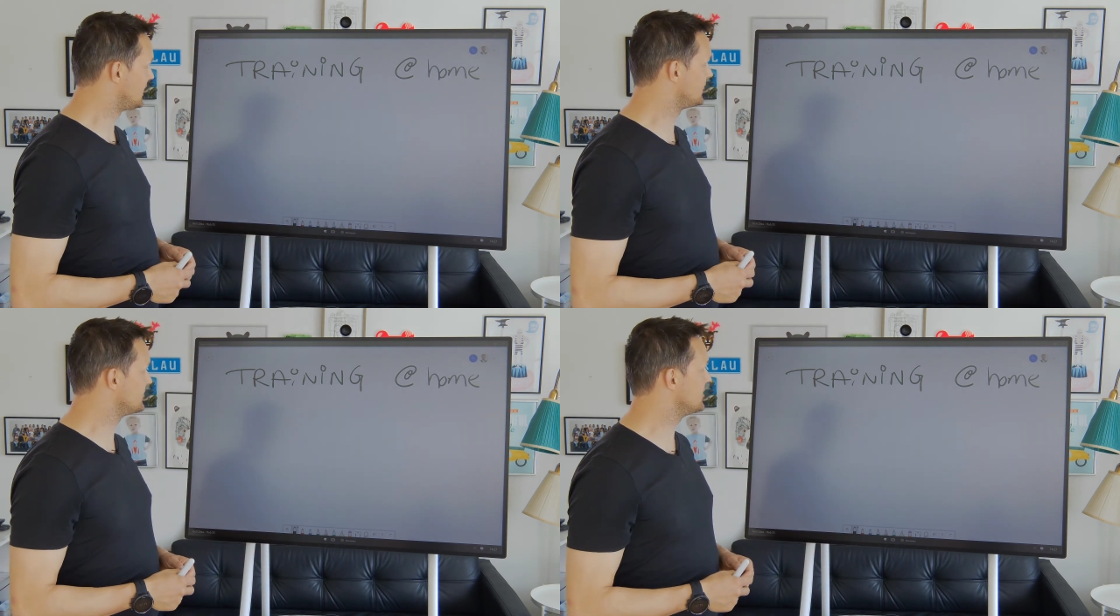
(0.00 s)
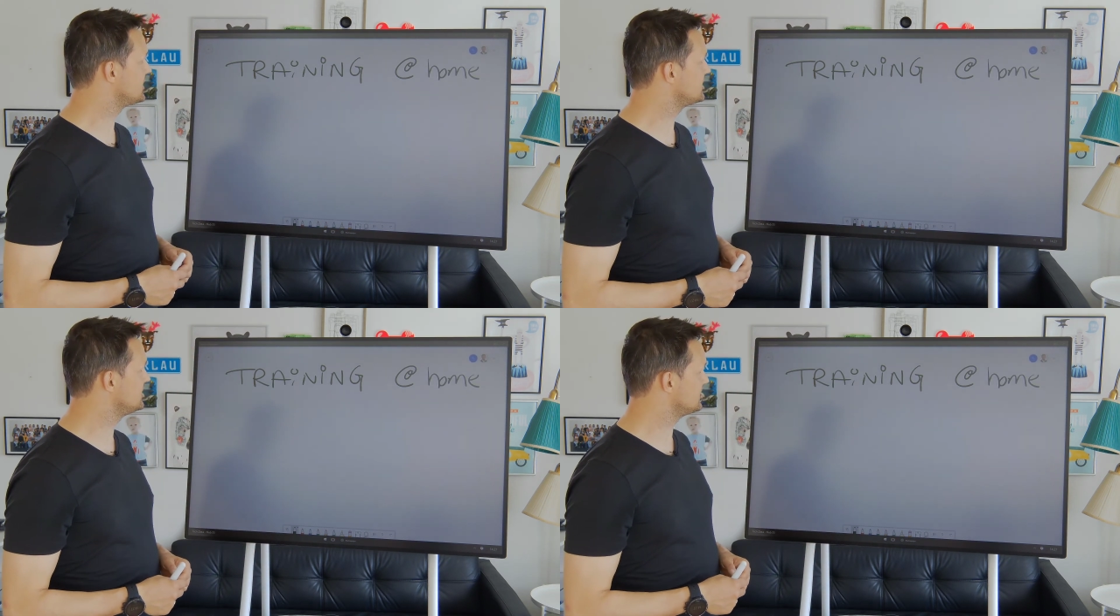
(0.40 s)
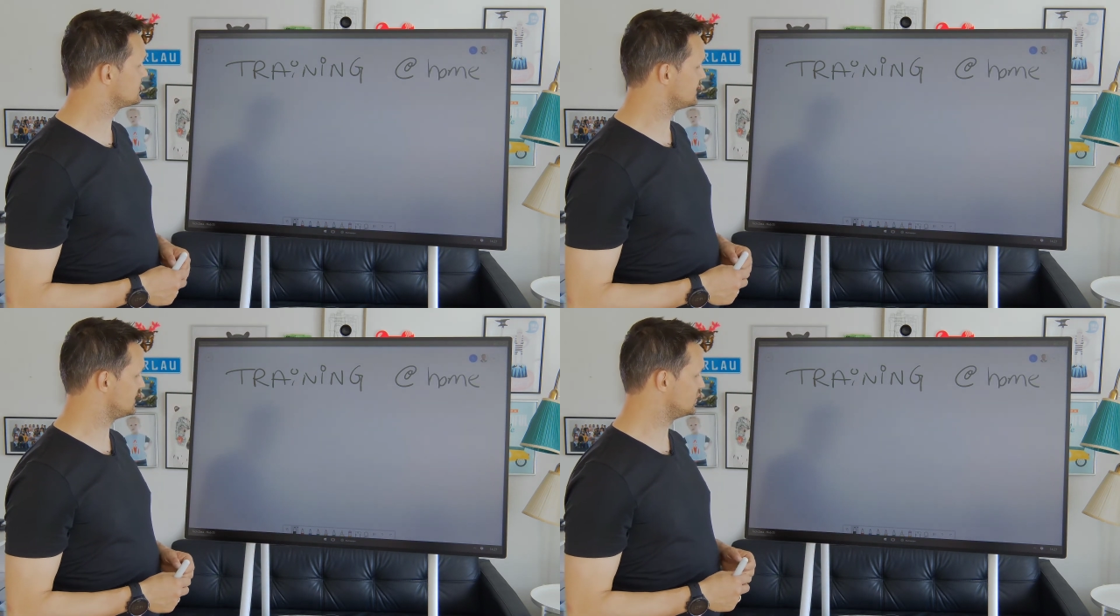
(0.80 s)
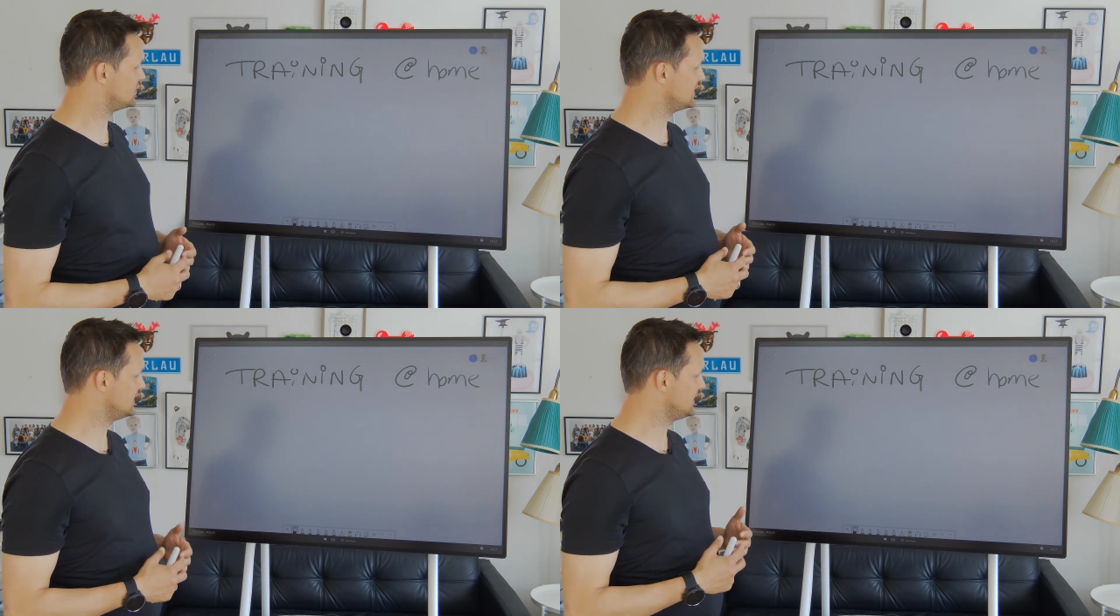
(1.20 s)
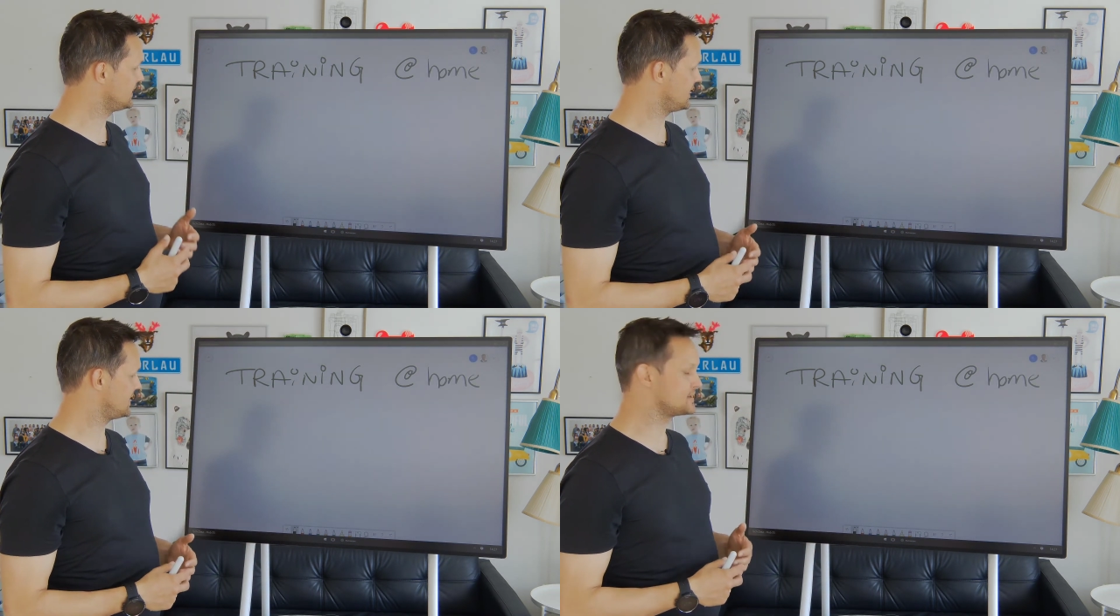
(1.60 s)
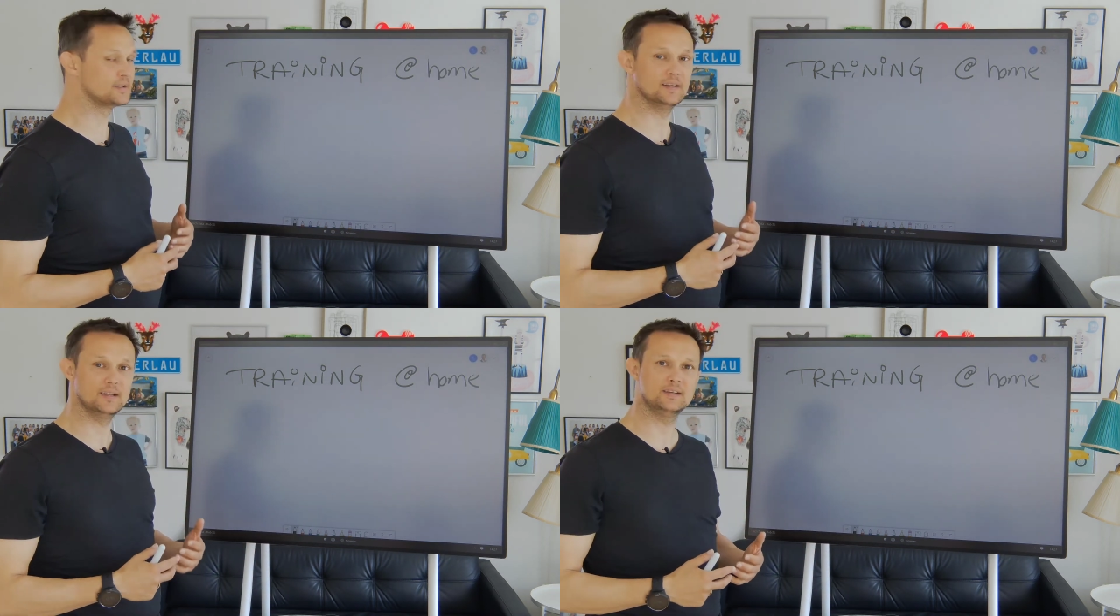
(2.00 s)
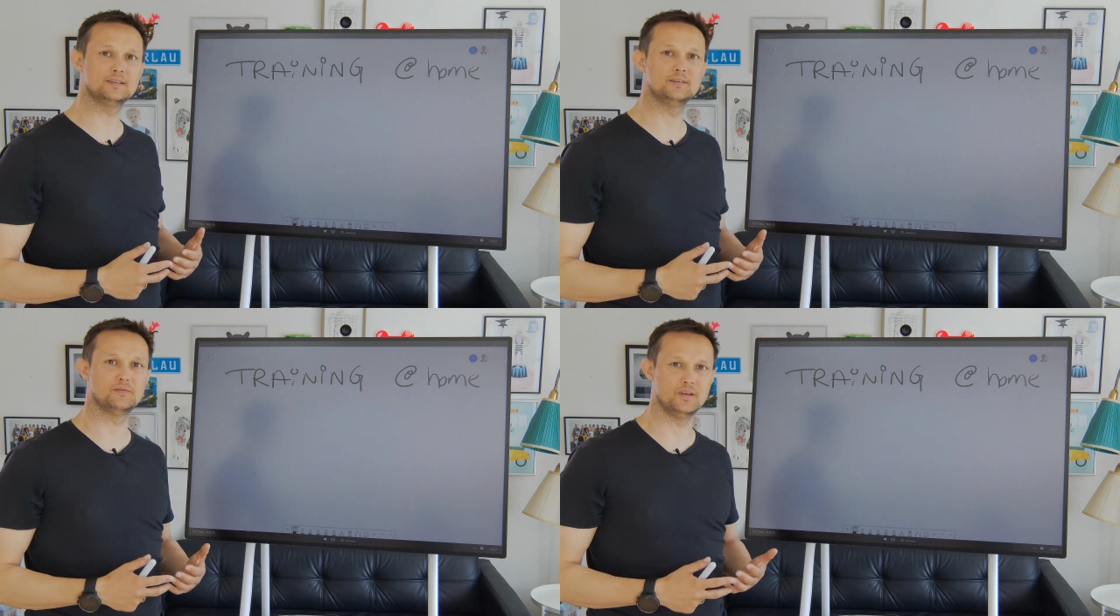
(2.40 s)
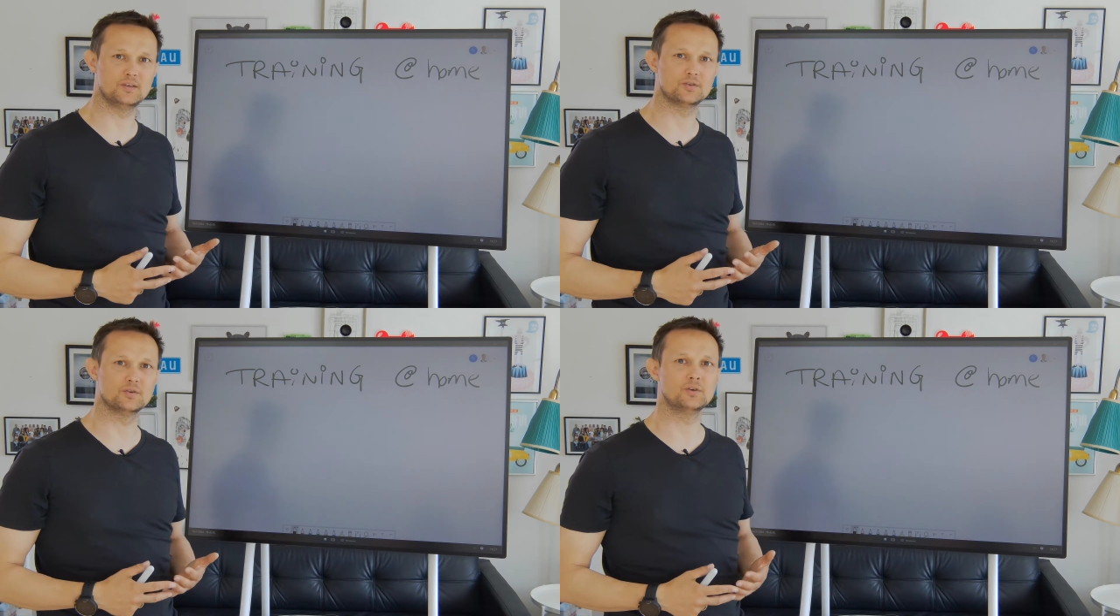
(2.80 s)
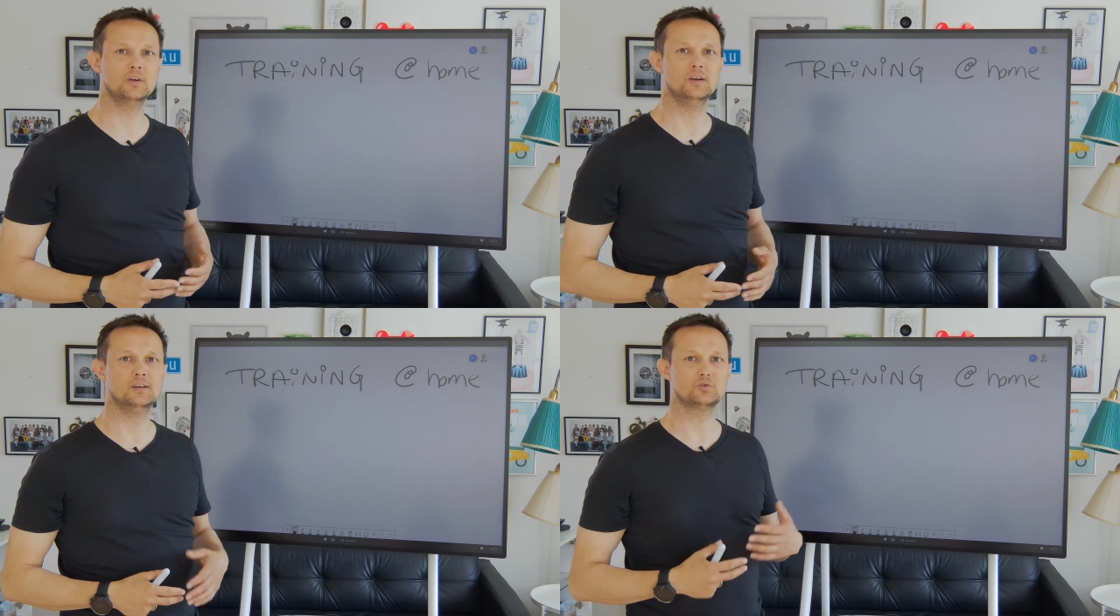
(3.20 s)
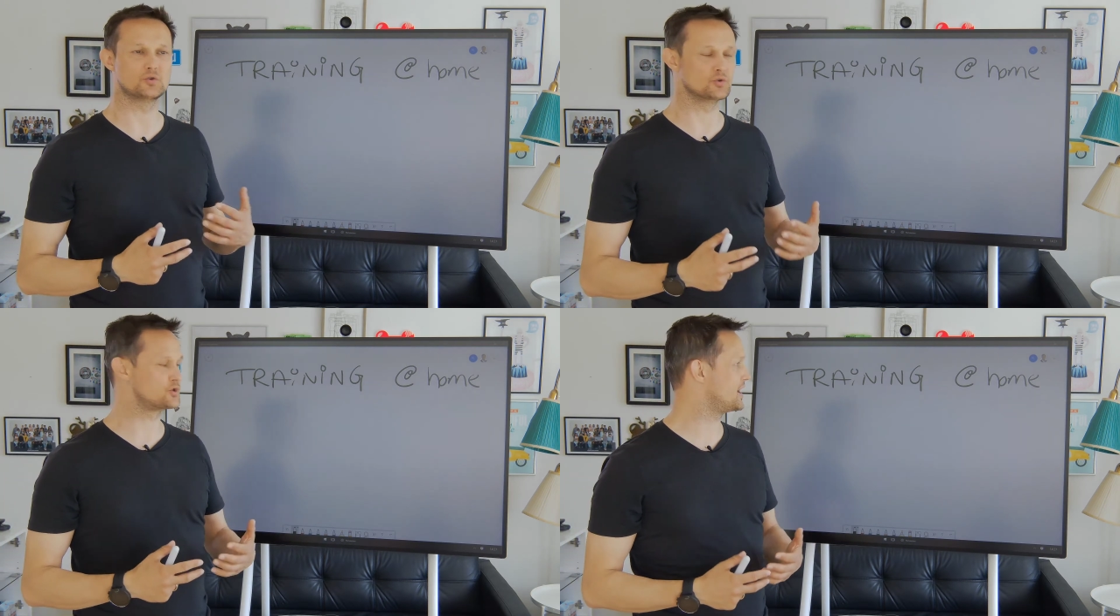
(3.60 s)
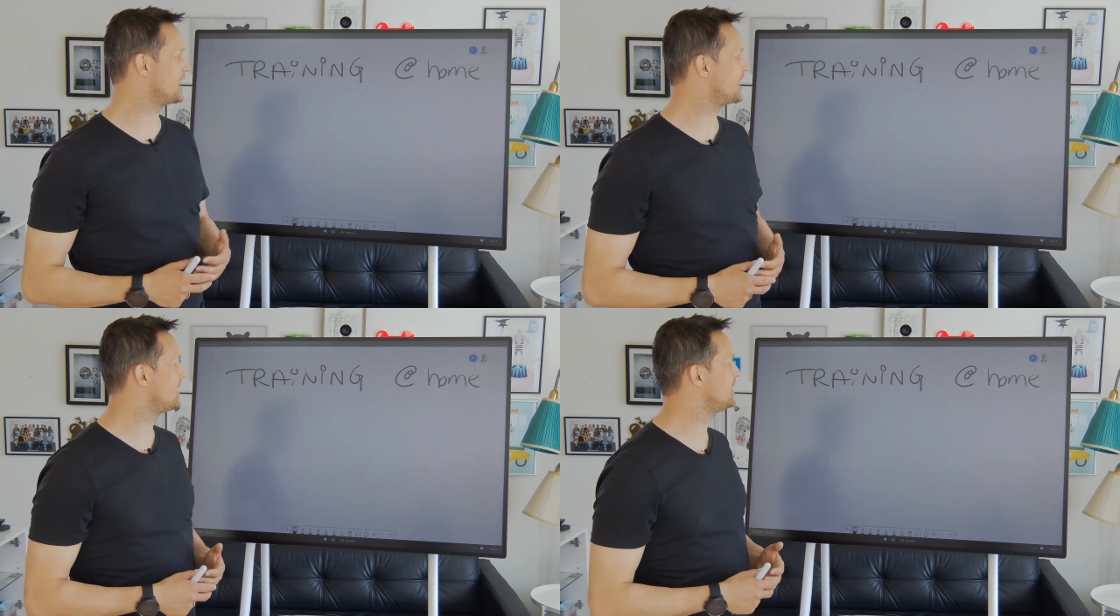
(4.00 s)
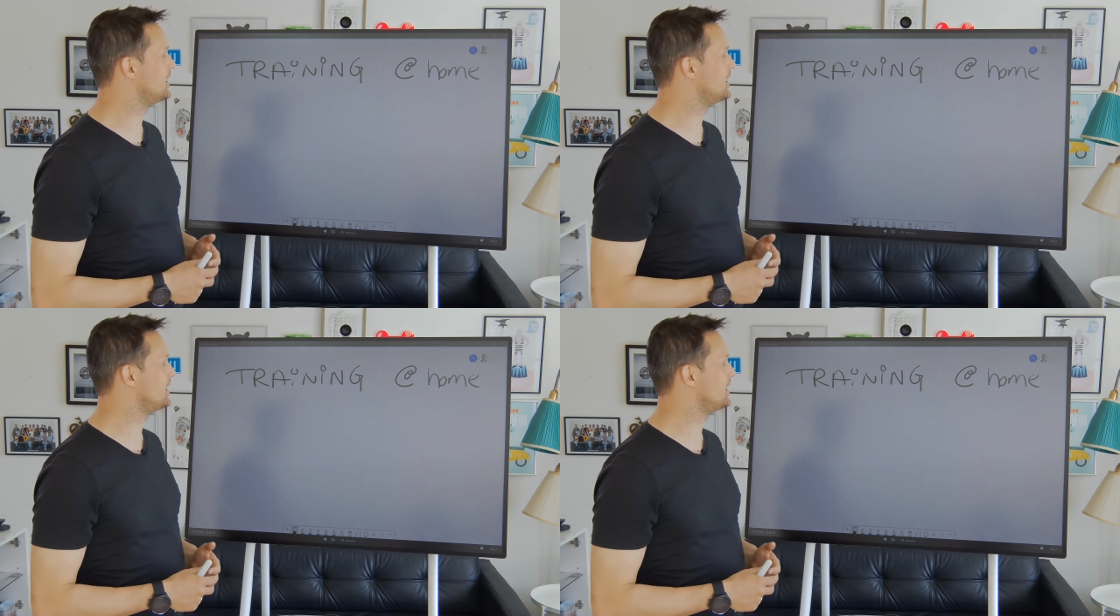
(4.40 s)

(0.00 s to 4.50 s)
And that is a really nice and easy feature to share